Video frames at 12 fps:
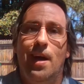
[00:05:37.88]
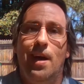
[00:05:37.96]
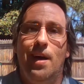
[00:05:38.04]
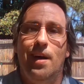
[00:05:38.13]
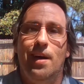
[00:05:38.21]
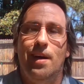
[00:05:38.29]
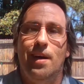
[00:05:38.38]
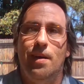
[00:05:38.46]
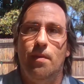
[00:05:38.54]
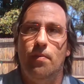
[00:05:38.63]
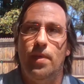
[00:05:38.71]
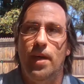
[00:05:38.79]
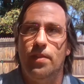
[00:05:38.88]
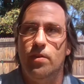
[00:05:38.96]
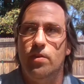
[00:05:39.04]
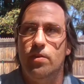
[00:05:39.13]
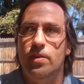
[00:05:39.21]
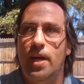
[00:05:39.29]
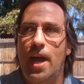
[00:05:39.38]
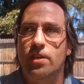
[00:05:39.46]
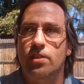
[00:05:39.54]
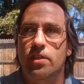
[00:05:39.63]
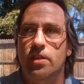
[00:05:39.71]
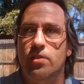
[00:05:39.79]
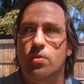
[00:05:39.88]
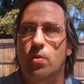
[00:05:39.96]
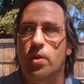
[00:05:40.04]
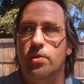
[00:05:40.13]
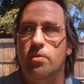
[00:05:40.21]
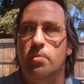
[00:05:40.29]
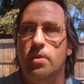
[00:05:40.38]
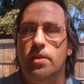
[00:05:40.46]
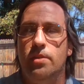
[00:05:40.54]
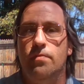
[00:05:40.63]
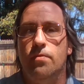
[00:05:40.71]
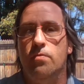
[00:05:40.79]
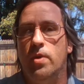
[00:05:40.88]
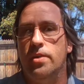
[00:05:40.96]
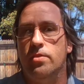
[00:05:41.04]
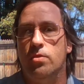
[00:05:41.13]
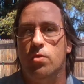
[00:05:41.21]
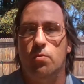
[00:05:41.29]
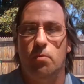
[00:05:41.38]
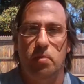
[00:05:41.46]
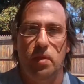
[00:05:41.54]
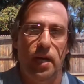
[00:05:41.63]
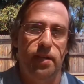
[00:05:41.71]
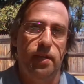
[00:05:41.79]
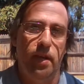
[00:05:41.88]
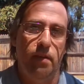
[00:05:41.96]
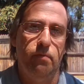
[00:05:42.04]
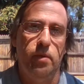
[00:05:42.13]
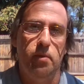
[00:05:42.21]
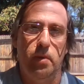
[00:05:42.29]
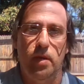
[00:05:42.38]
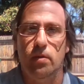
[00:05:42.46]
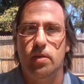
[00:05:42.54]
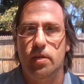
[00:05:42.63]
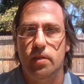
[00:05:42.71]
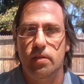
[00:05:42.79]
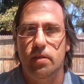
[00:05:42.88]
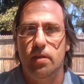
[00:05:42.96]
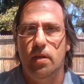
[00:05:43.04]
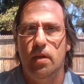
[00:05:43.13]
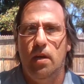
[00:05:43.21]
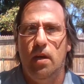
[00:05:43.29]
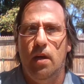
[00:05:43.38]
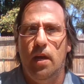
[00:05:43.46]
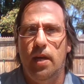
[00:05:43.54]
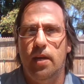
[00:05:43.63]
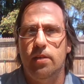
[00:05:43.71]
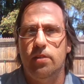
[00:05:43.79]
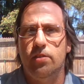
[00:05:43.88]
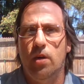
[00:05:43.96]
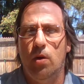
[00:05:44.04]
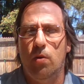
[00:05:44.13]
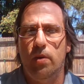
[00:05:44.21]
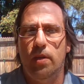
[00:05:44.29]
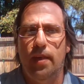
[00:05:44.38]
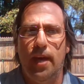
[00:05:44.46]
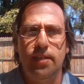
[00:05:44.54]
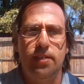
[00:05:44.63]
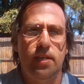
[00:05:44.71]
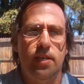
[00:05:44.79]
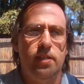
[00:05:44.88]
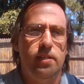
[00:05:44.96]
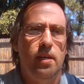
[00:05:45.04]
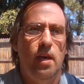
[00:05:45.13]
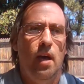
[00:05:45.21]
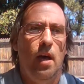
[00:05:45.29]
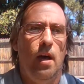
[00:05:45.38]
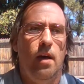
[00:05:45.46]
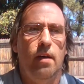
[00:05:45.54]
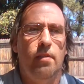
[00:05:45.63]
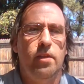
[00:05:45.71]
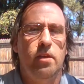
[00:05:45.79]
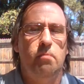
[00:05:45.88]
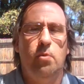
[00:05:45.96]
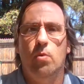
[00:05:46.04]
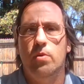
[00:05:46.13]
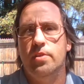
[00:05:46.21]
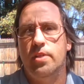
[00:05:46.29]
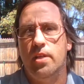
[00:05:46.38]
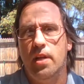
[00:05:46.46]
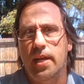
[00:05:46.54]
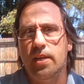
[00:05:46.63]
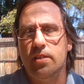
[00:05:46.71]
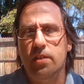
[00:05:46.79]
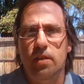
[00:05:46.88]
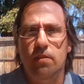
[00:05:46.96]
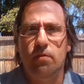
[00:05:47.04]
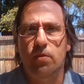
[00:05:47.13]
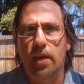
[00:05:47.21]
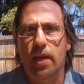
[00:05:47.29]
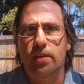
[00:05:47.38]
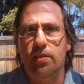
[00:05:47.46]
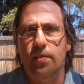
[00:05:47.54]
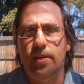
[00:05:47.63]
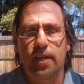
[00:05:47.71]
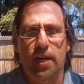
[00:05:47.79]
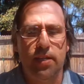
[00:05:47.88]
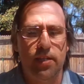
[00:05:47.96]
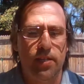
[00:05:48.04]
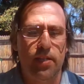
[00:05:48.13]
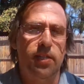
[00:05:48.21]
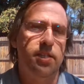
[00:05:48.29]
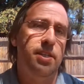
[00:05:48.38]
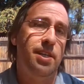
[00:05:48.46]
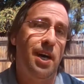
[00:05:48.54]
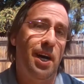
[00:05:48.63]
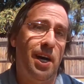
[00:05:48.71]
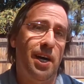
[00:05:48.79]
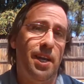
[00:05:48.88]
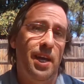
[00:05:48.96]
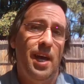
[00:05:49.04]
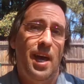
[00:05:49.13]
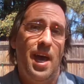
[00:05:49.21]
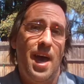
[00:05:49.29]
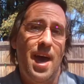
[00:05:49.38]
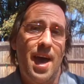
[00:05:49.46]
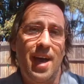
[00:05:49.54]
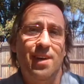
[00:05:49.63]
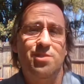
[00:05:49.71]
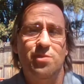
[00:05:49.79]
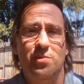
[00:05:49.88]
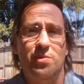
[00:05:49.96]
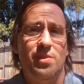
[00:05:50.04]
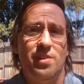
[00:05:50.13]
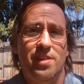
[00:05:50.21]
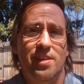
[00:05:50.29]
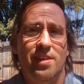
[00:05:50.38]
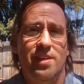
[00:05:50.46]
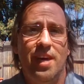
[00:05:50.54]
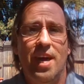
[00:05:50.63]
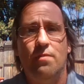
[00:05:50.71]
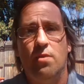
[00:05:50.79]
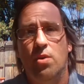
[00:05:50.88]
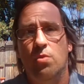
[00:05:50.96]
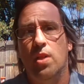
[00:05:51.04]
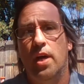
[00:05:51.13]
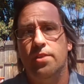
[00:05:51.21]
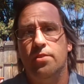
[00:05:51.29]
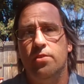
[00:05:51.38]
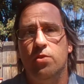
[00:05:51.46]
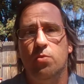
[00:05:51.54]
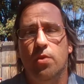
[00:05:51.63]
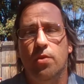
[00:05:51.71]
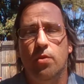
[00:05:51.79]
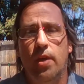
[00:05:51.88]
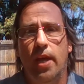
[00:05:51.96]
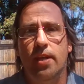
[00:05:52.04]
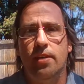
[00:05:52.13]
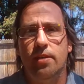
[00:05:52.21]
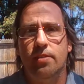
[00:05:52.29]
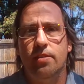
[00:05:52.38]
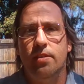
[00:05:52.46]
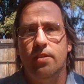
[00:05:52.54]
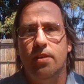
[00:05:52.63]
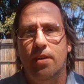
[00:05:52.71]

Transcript: that there actually is going to be, civil rights are going to apply to every American. And so in that sense, the importance and the legacy of Hernandez v. Texas is not actually have a whole lot to do with Hernandez,